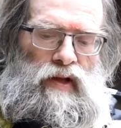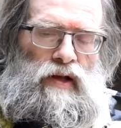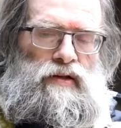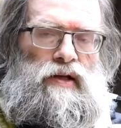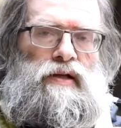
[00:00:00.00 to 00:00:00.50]

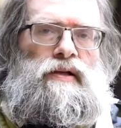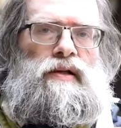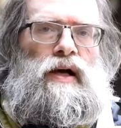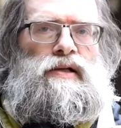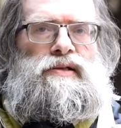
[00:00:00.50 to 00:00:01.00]
then
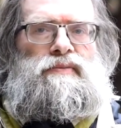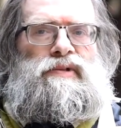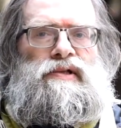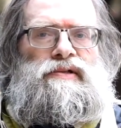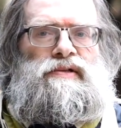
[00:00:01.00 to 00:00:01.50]
India is
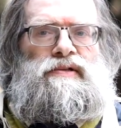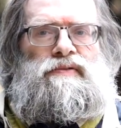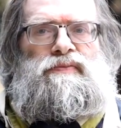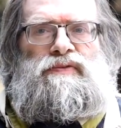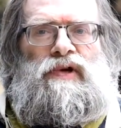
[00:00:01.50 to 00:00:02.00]
administered
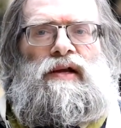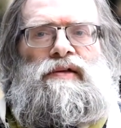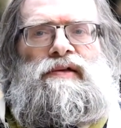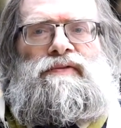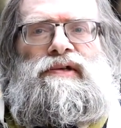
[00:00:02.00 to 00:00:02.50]

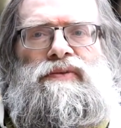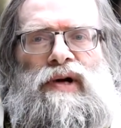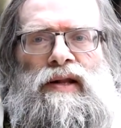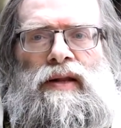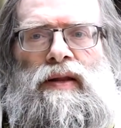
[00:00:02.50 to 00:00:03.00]
relatively
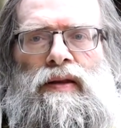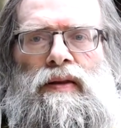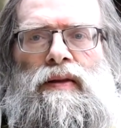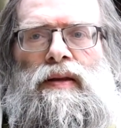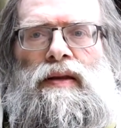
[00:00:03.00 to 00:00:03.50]
well.
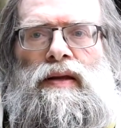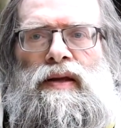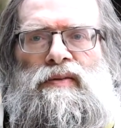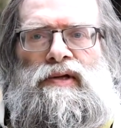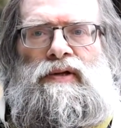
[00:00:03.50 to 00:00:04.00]

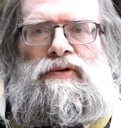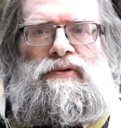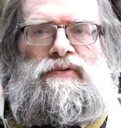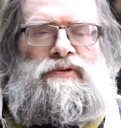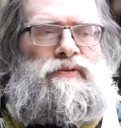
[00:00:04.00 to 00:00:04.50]
I mean, I
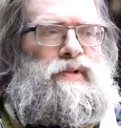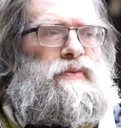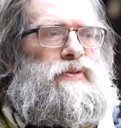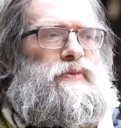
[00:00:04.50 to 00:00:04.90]
don't want to make